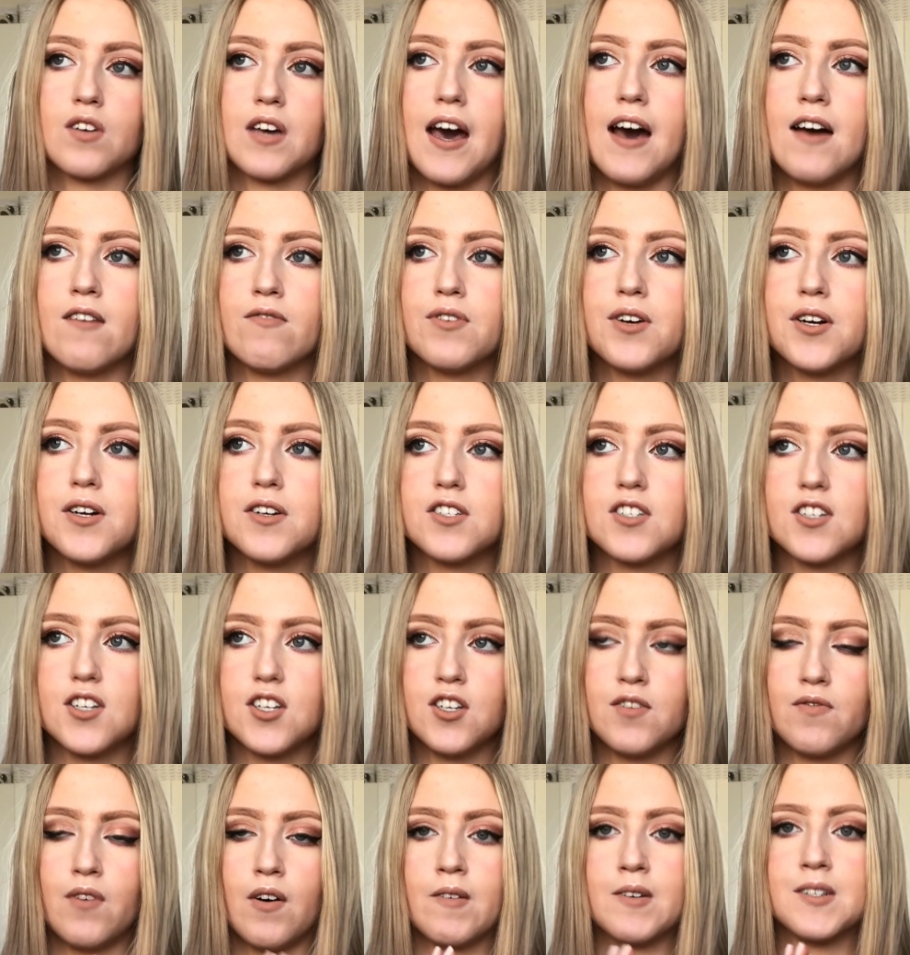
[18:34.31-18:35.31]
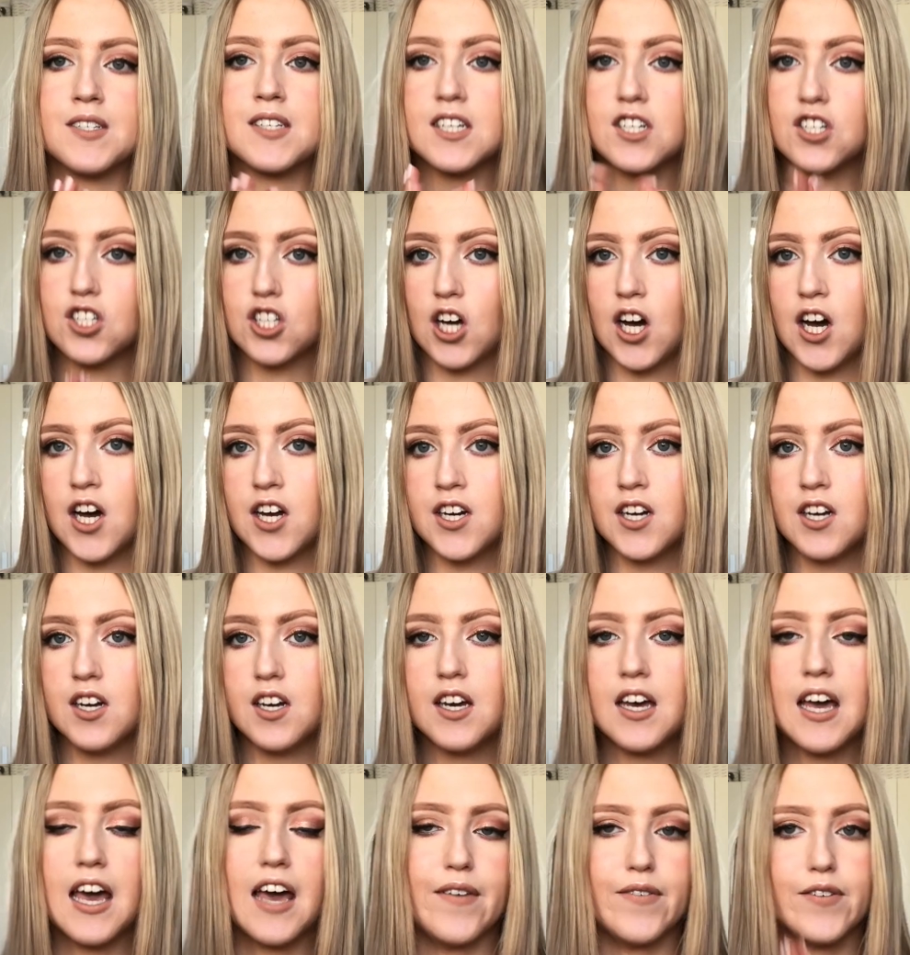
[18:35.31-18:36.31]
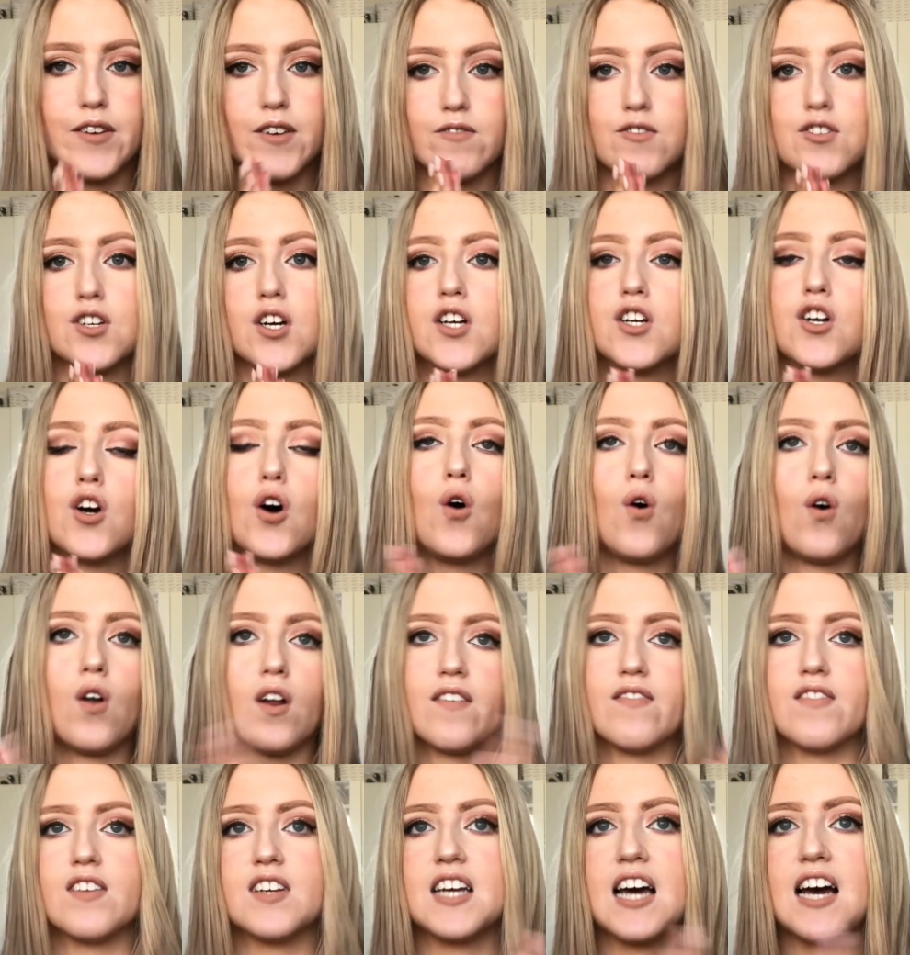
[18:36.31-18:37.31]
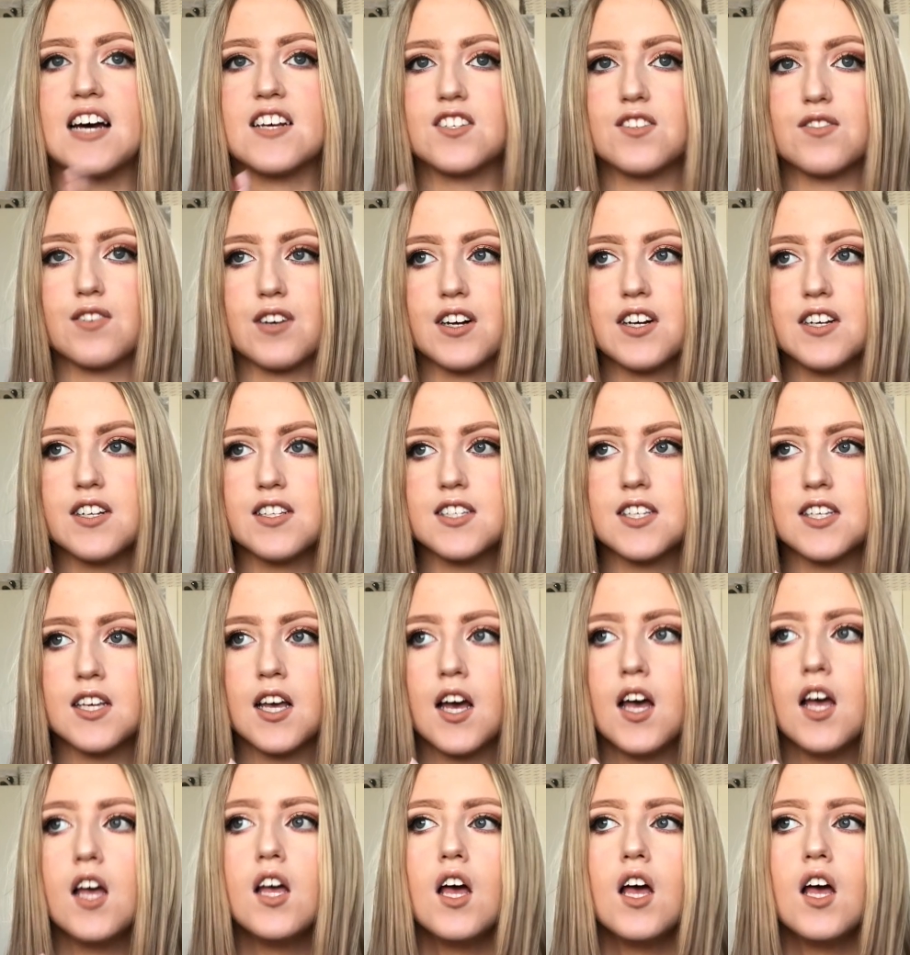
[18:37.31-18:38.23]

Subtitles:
get a route you've obviously done if you've done all of the test routes,